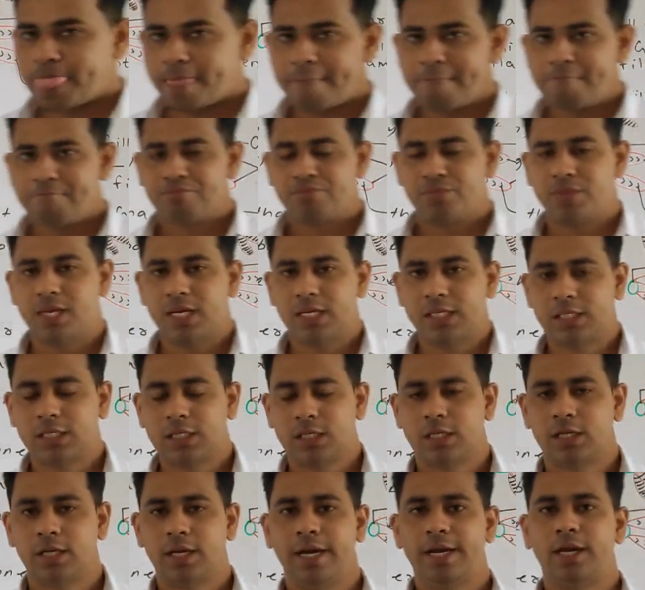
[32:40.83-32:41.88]
that
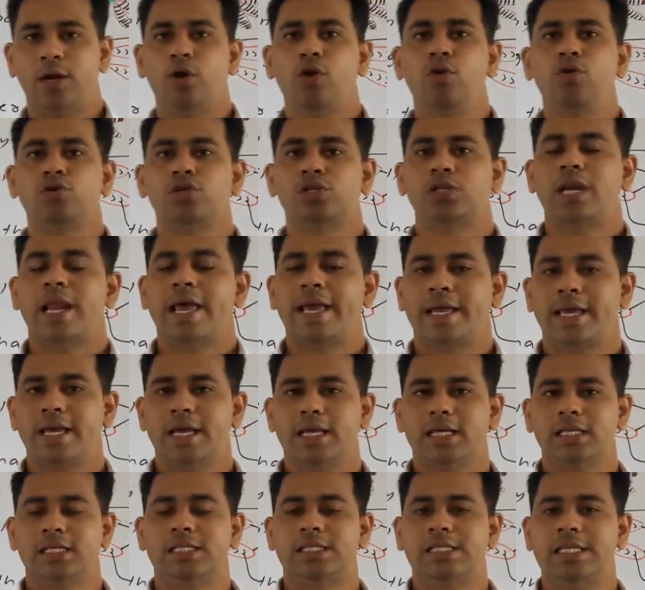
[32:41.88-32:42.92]
it looks like a
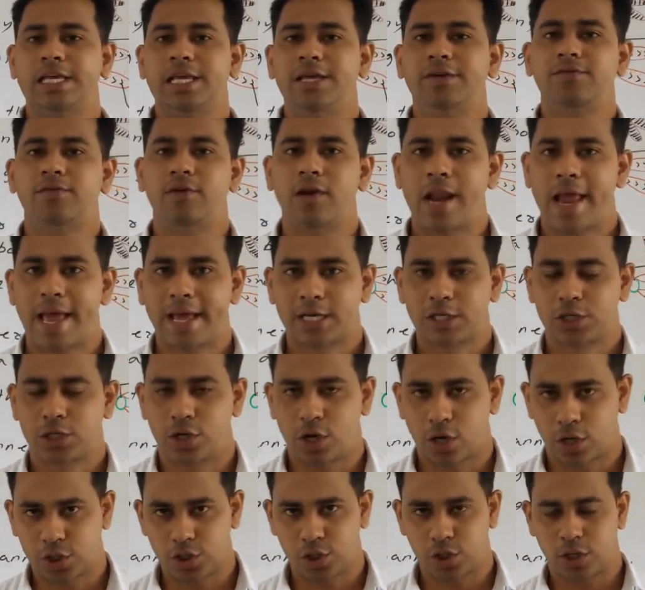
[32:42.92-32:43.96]
sieve like
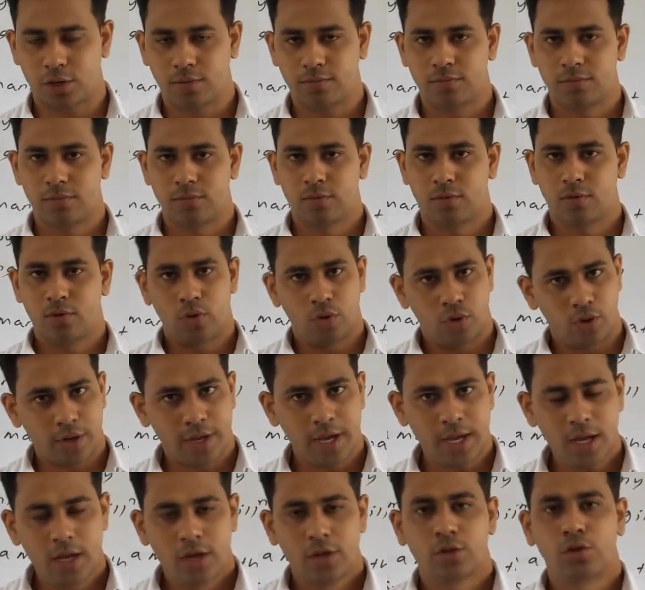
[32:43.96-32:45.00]
structure, okay,
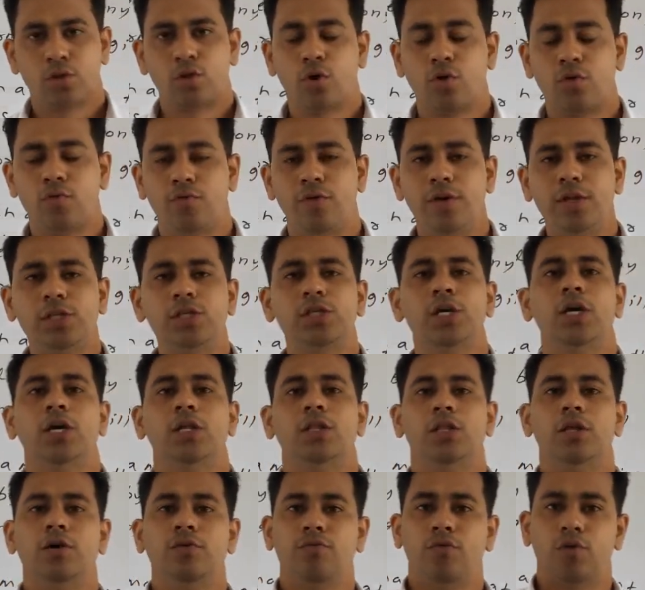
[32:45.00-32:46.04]
through which
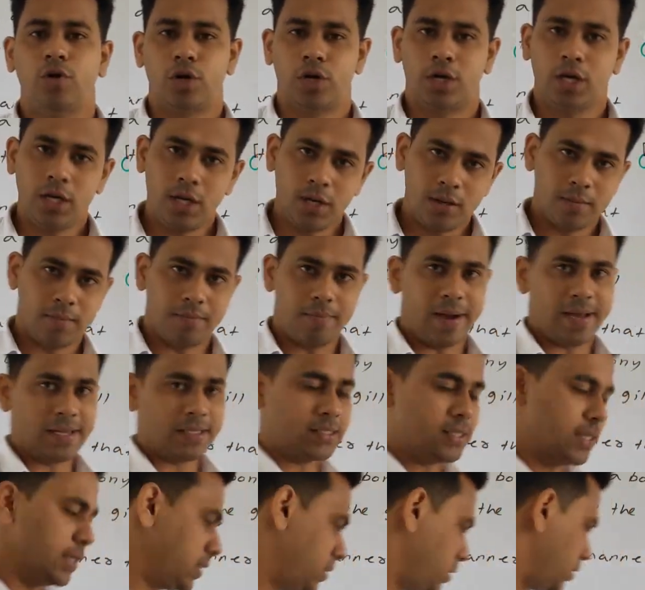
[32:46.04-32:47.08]
the water
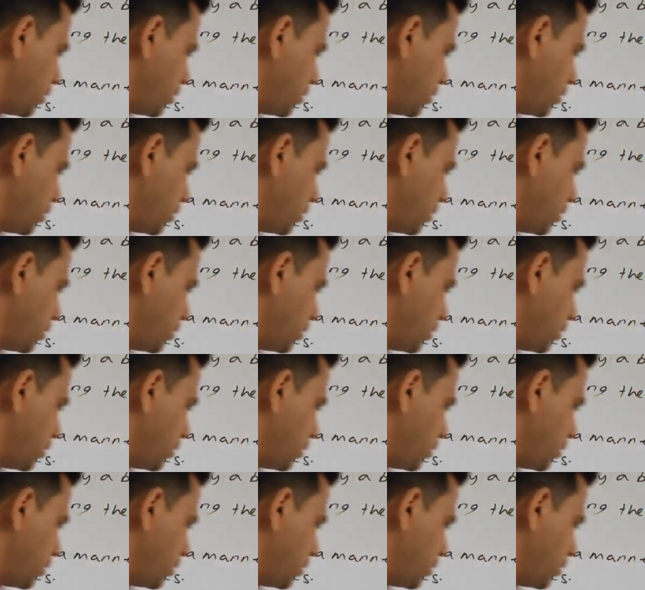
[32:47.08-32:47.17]
passes.